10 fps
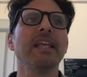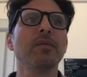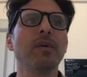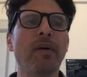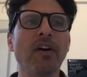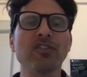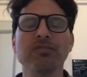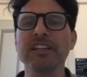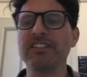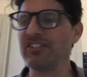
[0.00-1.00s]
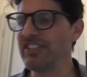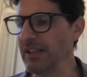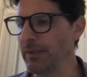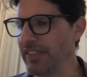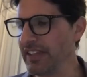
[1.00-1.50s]
when Marcus Aurelius is
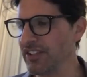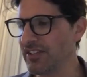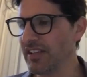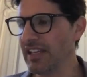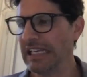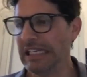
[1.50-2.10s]
dealing with this,